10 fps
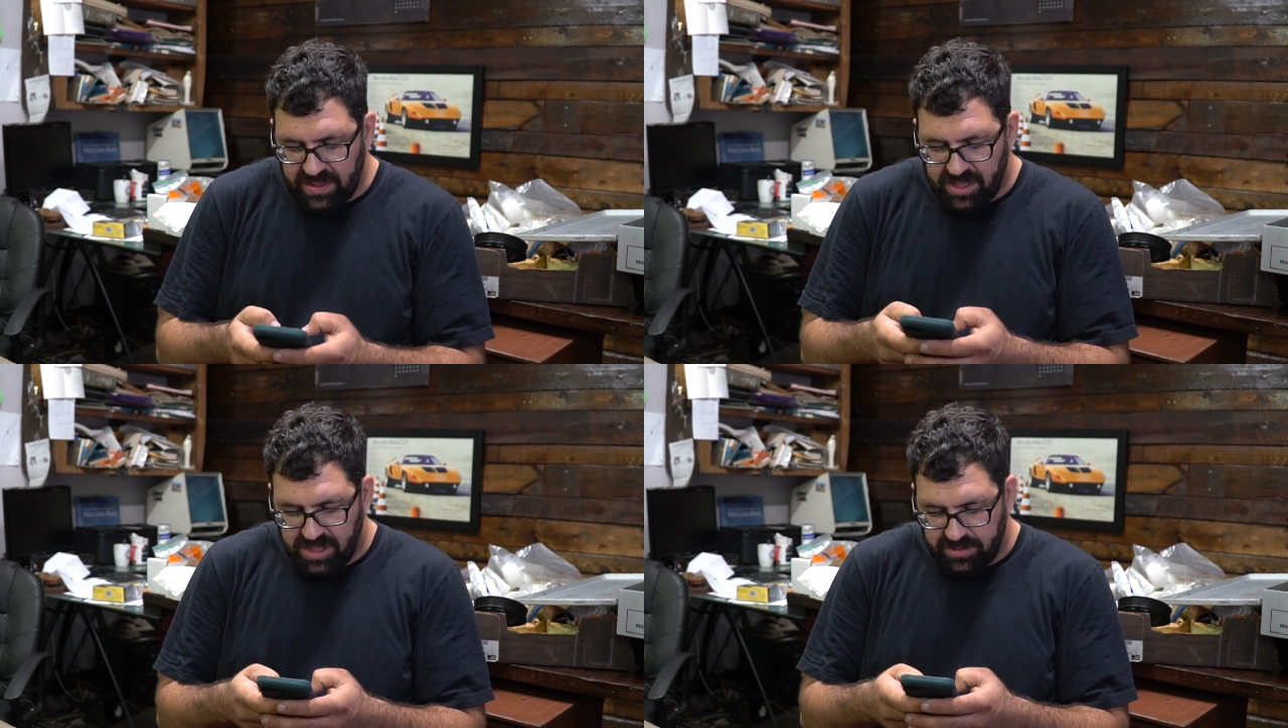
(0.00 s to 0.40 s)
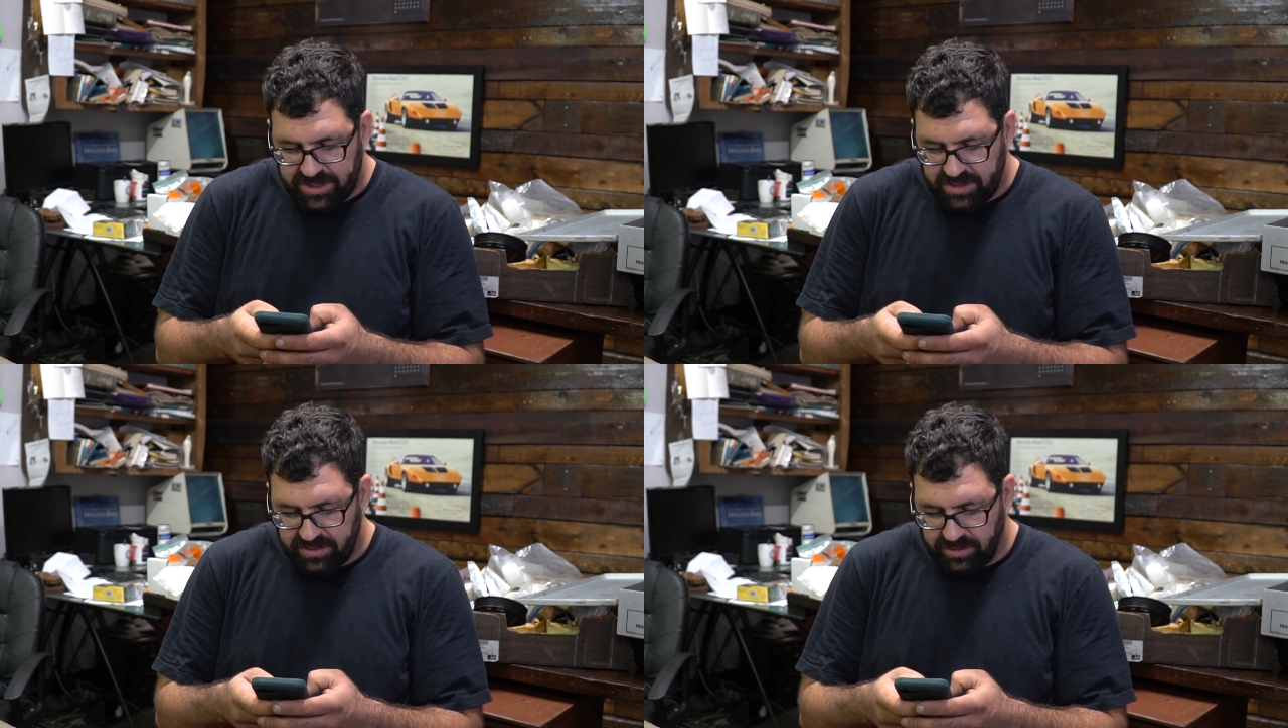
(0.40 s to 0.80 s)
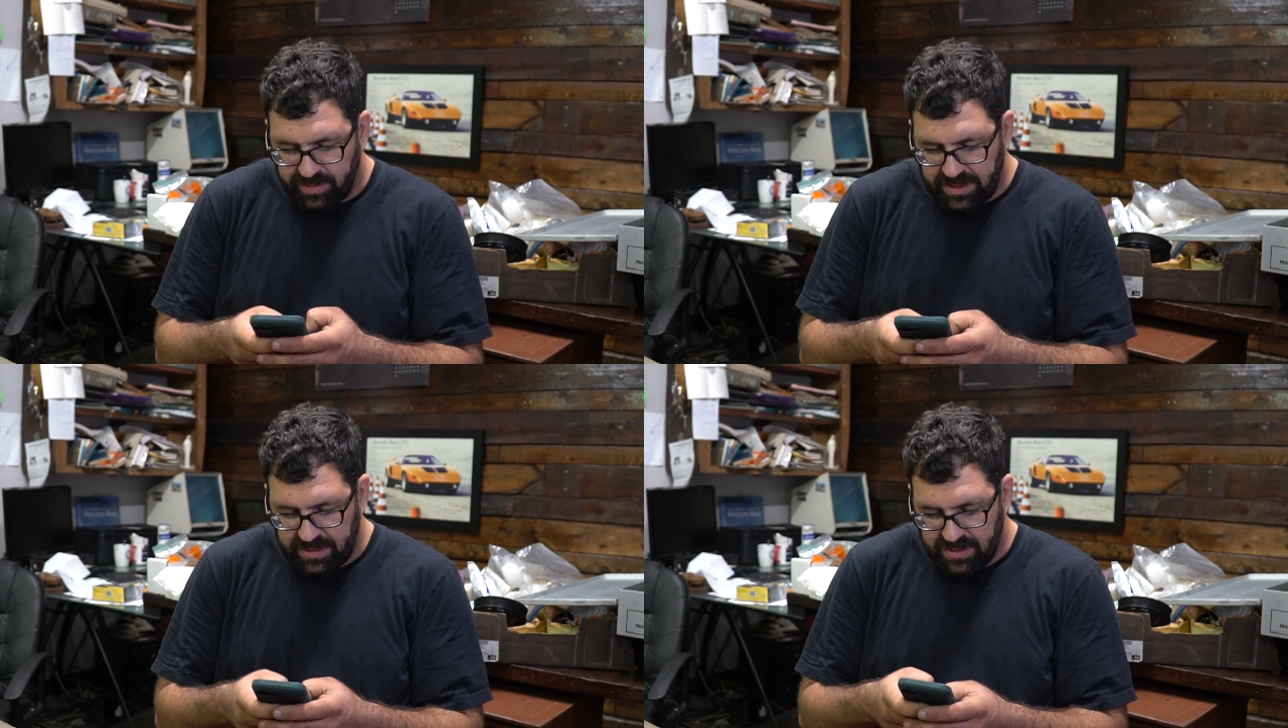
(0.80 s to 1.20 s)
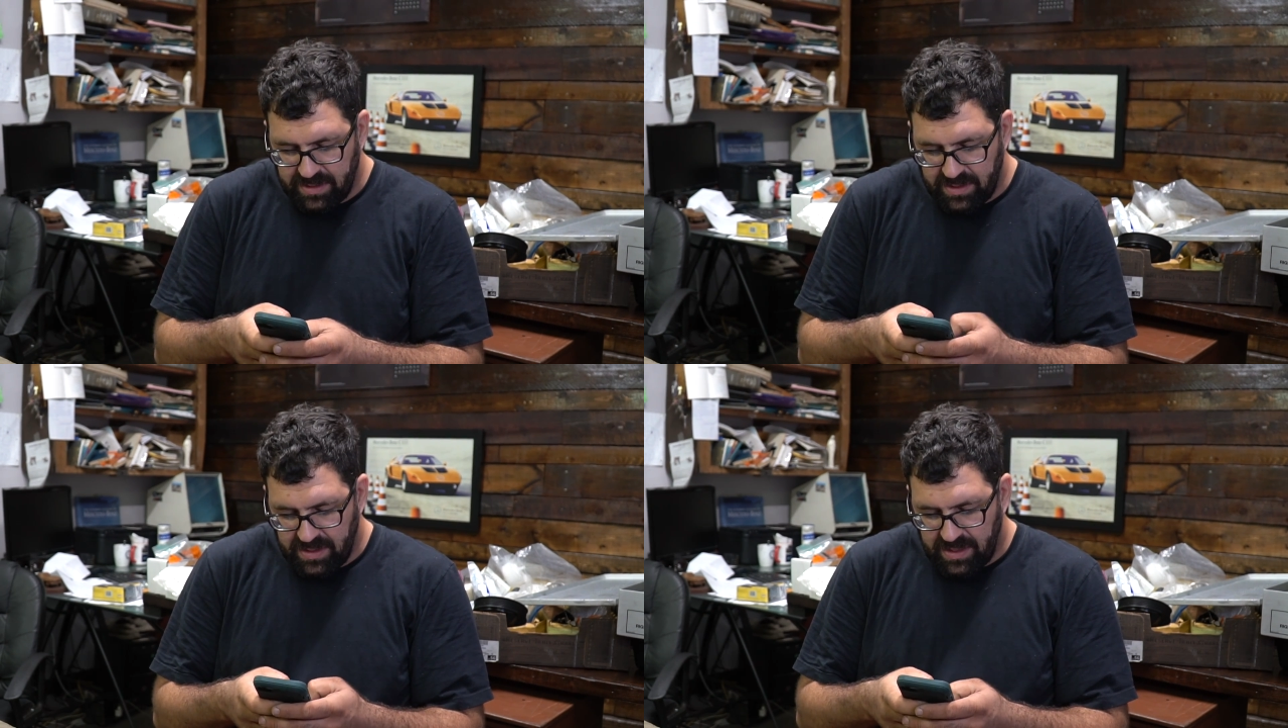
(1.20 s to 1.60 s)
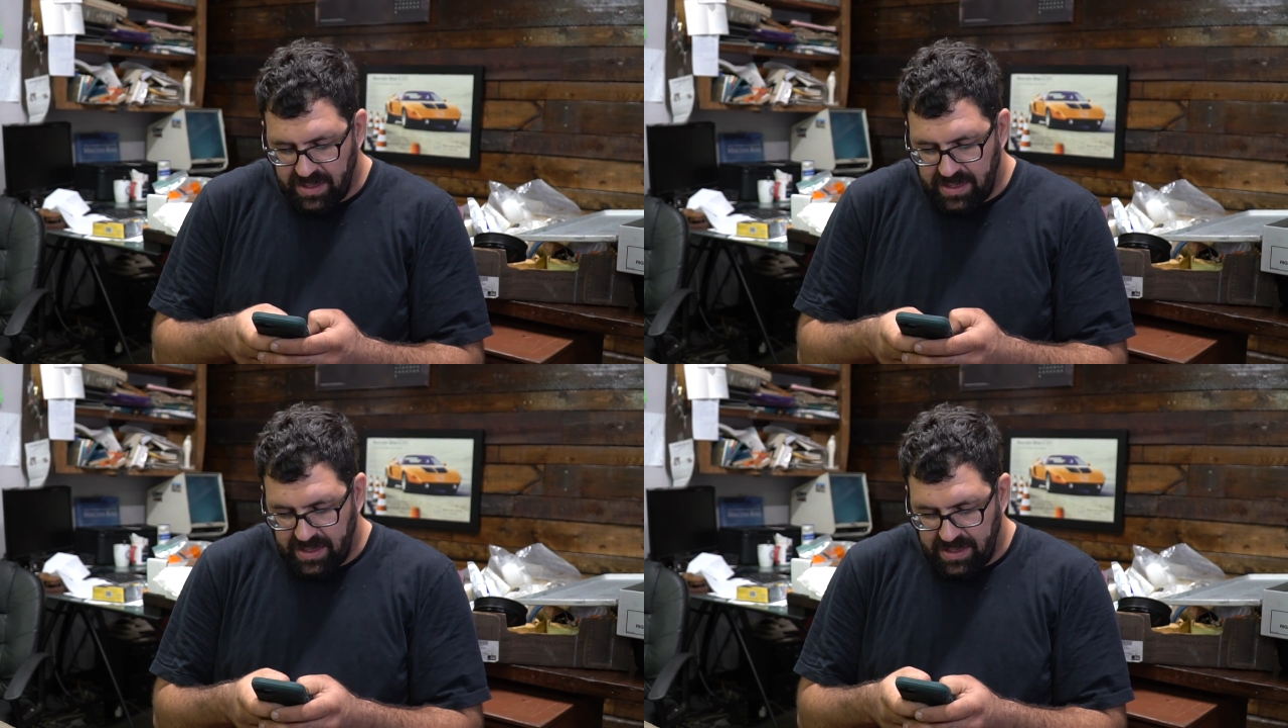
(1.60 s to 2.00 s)
YouTube
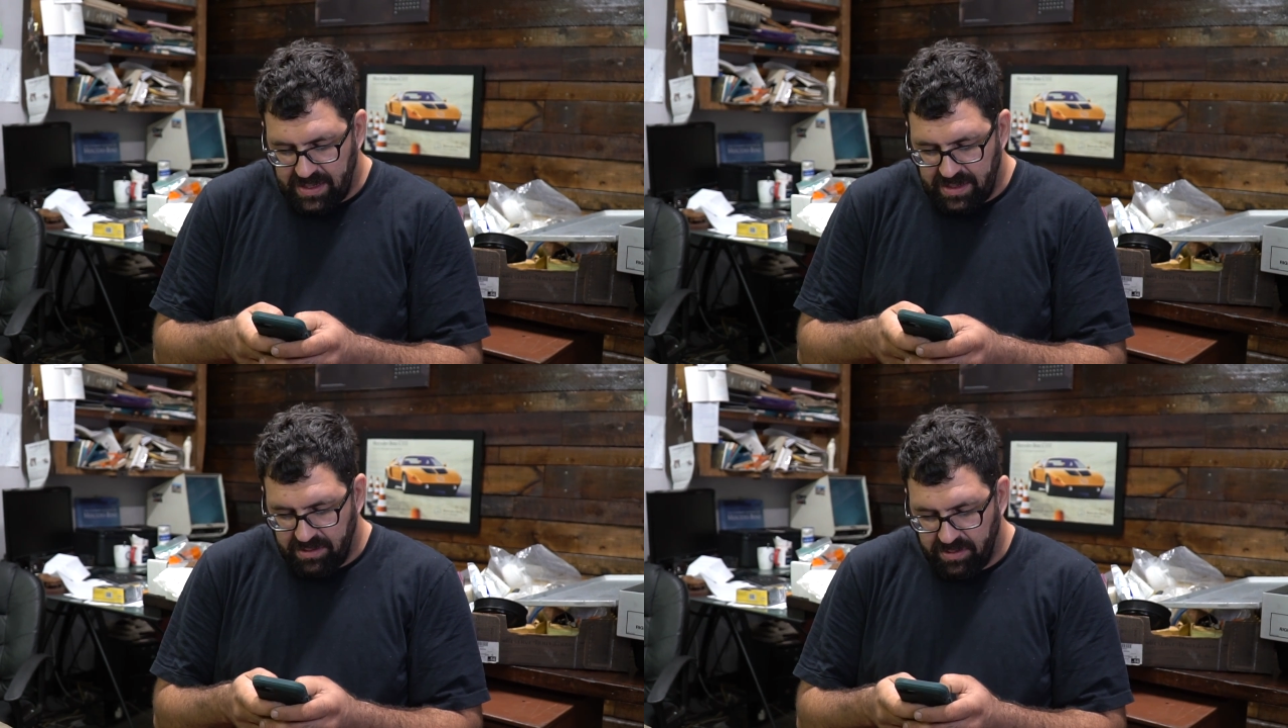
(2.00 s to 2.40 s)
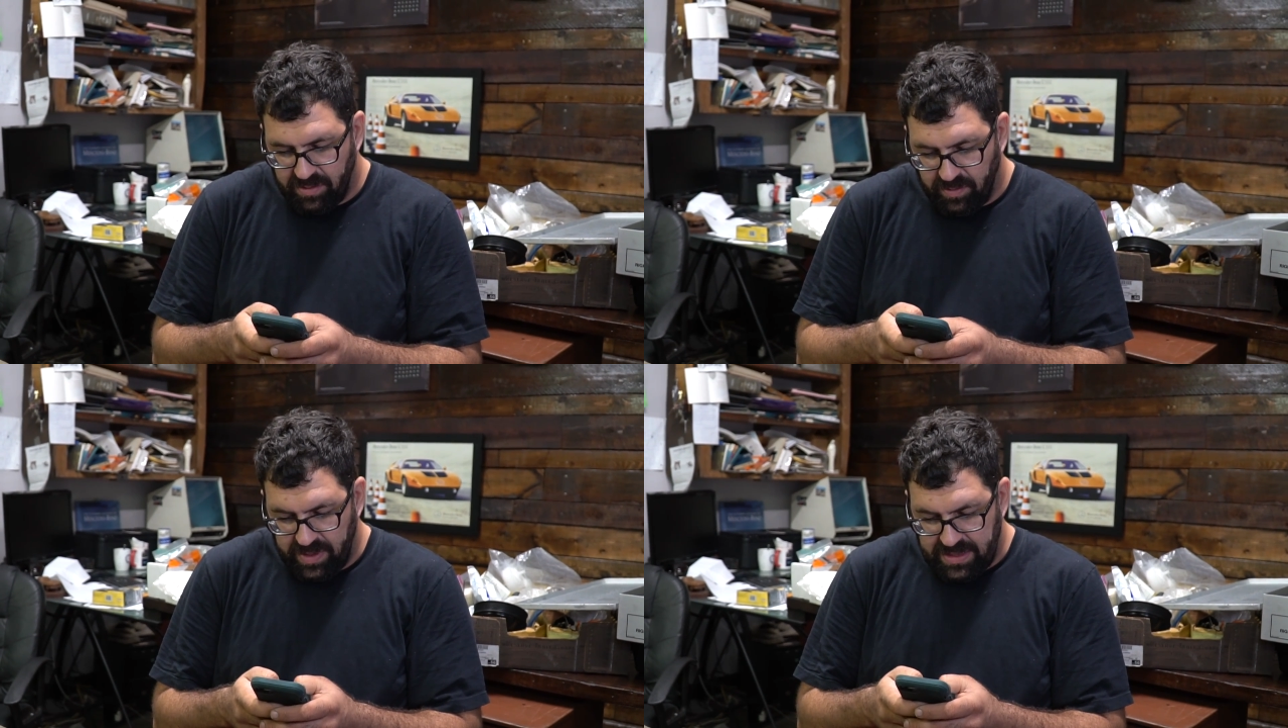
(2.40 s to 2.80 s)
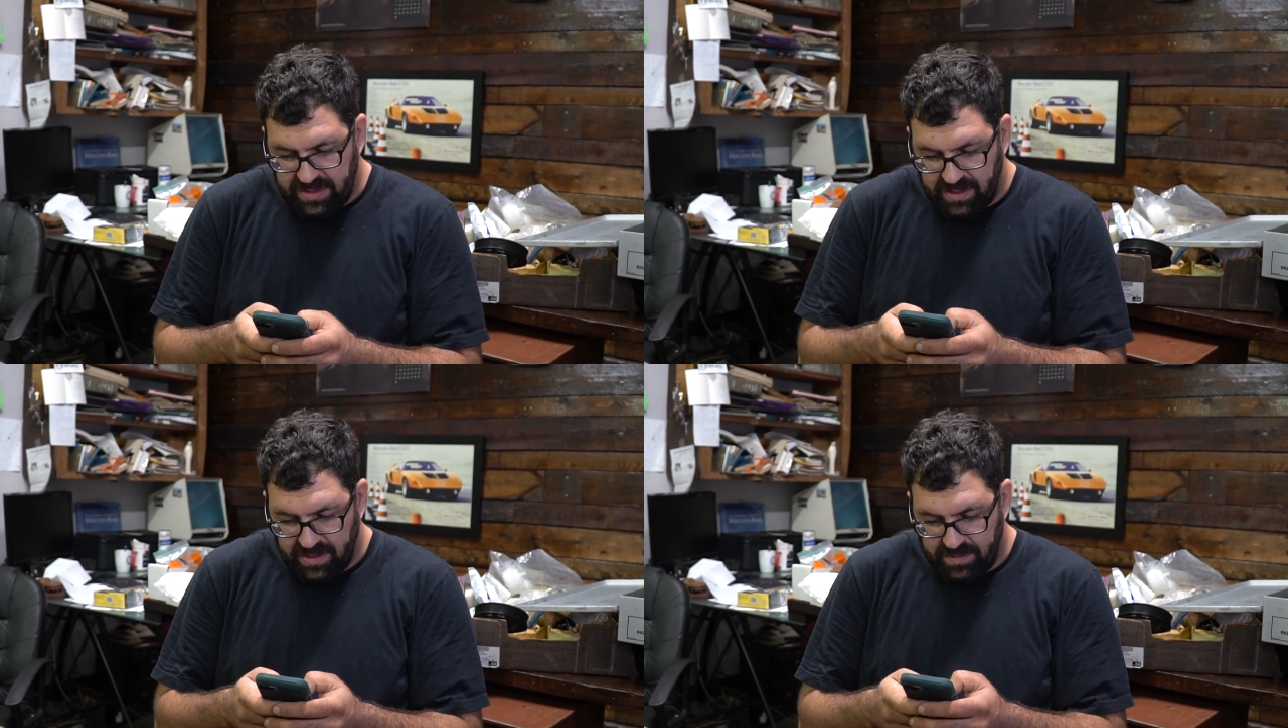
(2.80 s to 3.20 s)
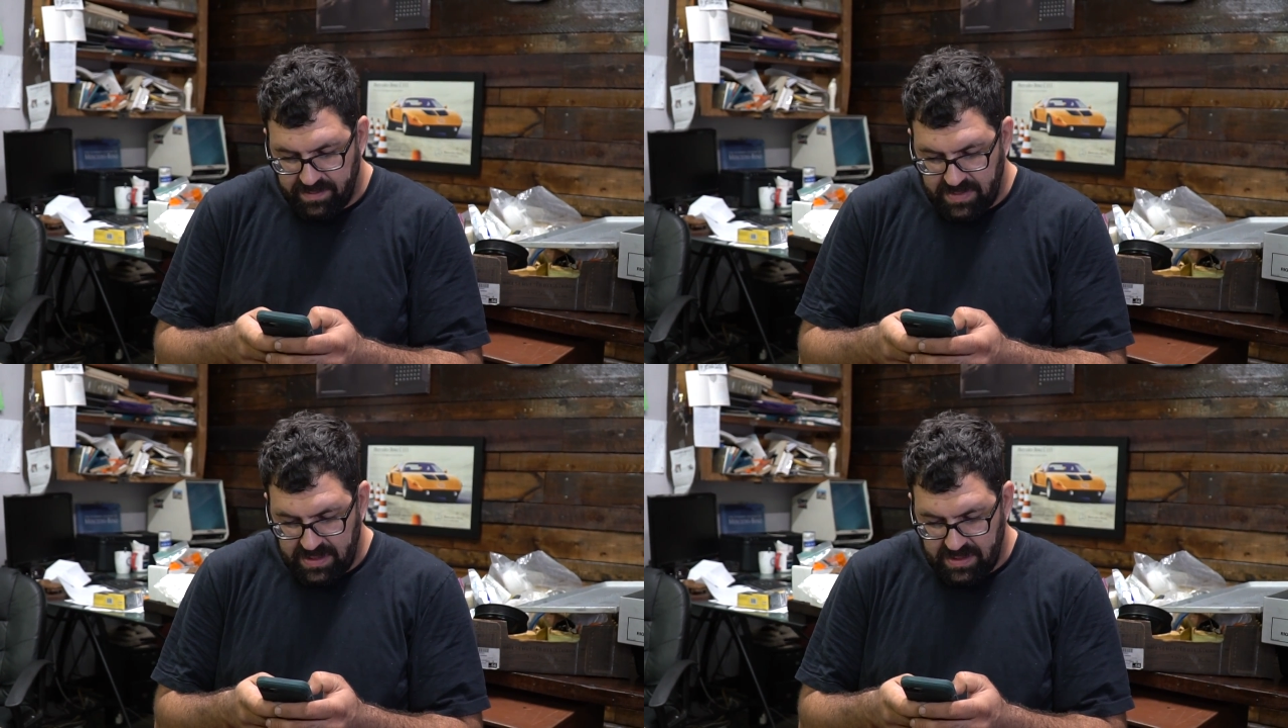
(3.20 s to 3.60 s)
we're going